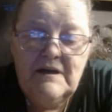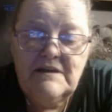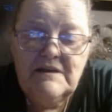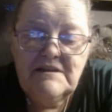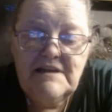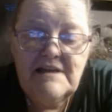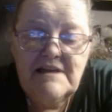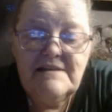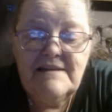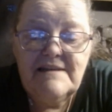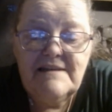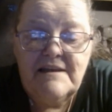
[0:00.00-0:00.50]
She
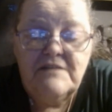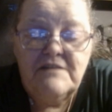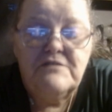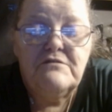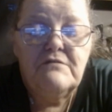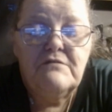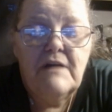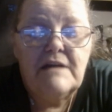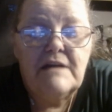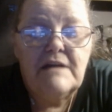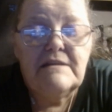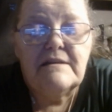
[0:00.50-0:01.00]
has
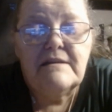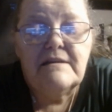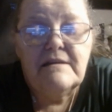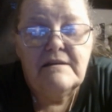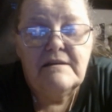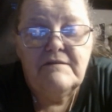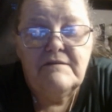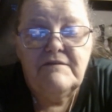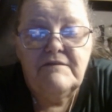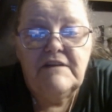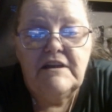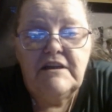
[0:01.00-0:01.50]

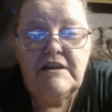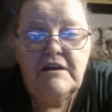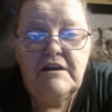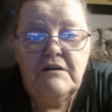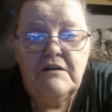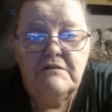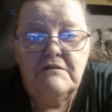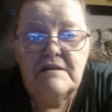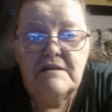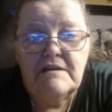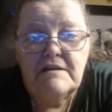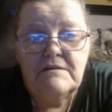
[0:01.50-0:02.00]
interesting
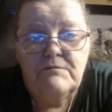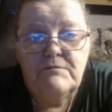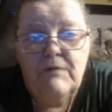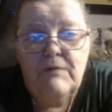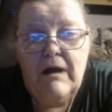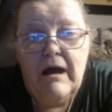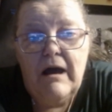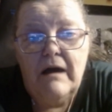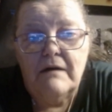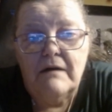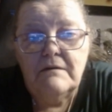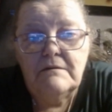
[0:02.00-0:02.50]
videos as
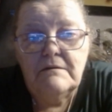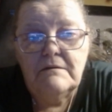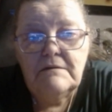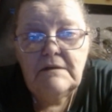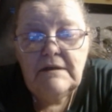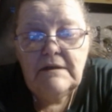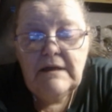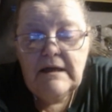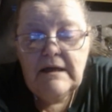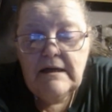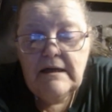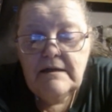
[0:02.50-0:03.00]
well.
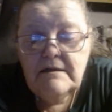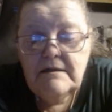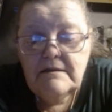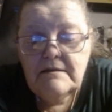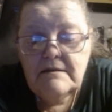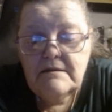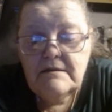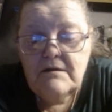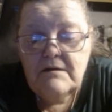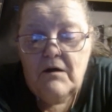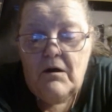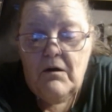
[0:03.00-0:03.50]

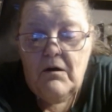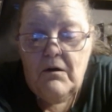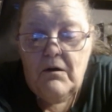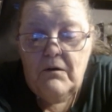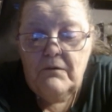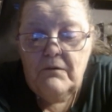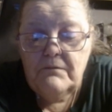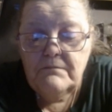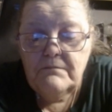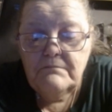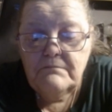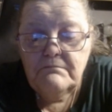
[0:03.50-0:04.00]

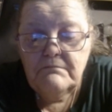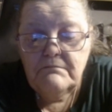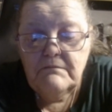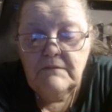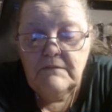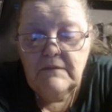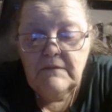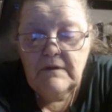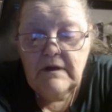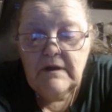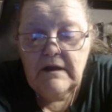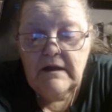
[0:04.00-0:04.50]
So
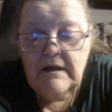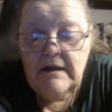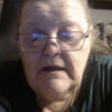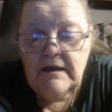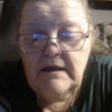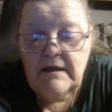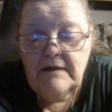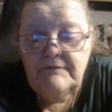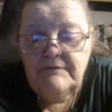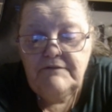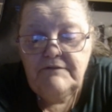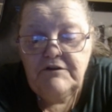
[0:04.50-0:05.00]

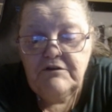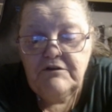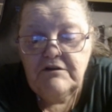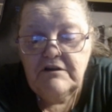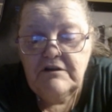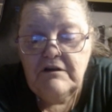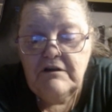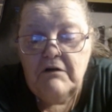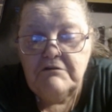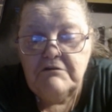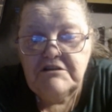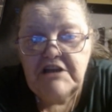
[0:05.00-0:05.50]
if you could
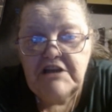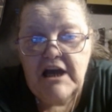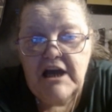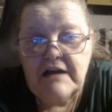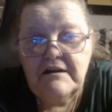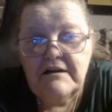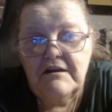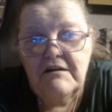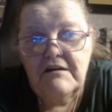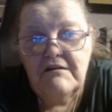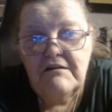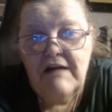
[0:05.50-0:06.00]
go check
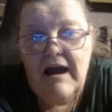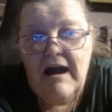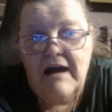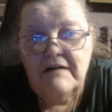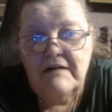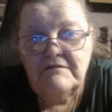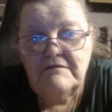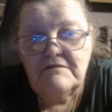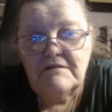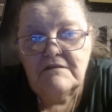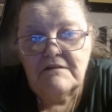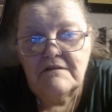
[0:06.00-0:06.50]
her
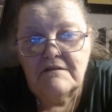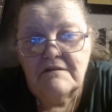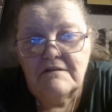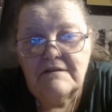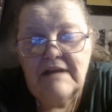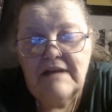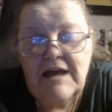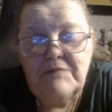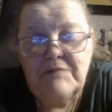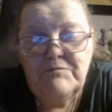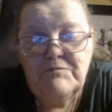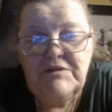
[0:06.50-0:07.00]
out,
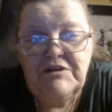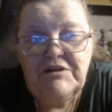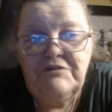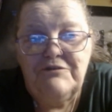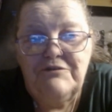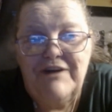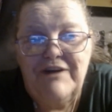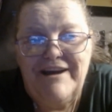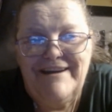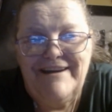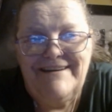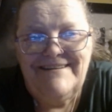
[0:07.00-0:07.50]
that'd be
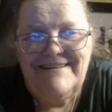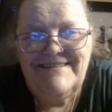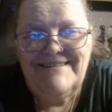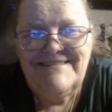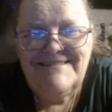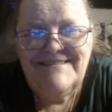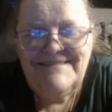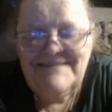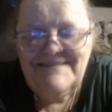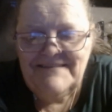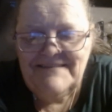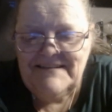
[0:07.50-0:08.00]
great.
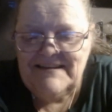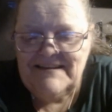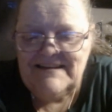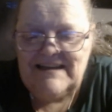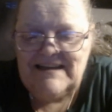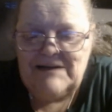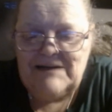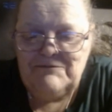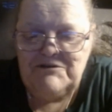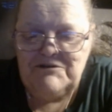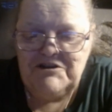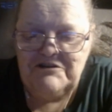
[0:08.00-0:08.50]
And
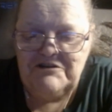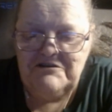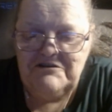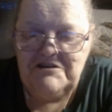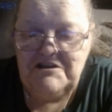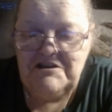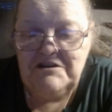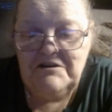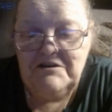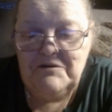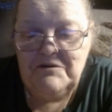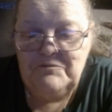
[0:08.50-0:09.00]
I'm sure
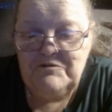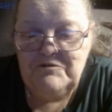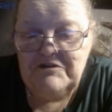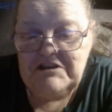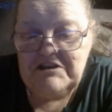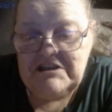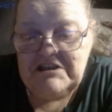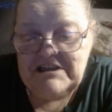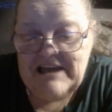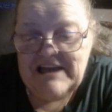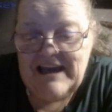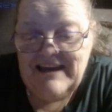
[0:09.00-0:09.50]
she'll
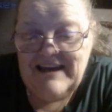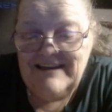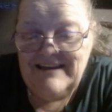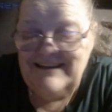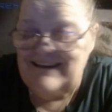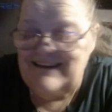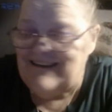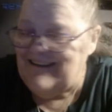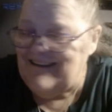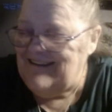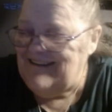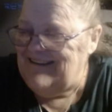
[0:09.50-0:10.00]
appreciate
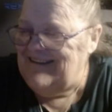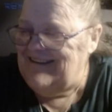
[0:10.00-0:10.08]
it.